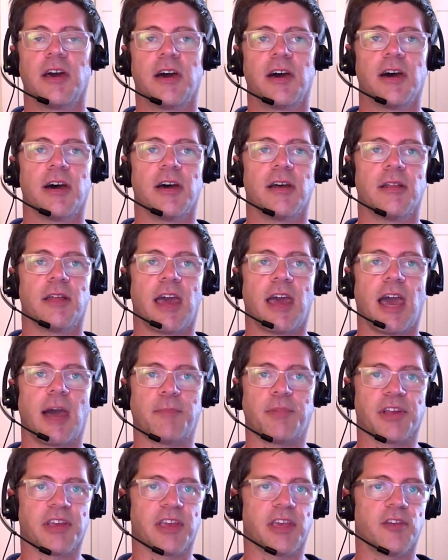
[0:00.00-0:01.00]
uh,
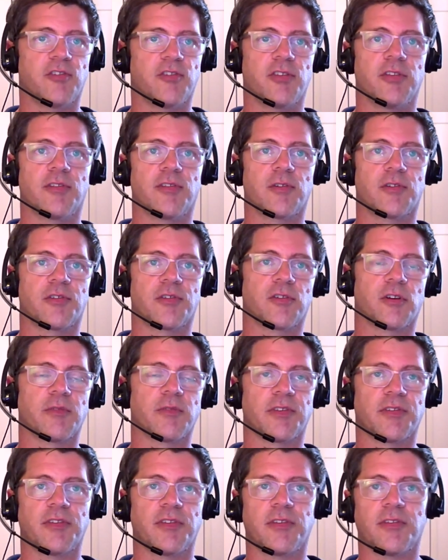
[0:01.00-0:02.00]
applications or
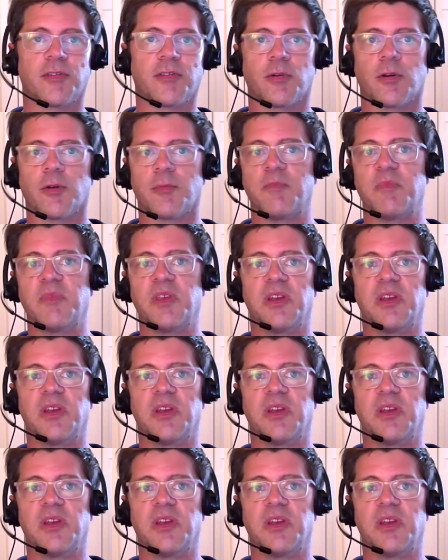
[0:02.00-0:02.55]
services or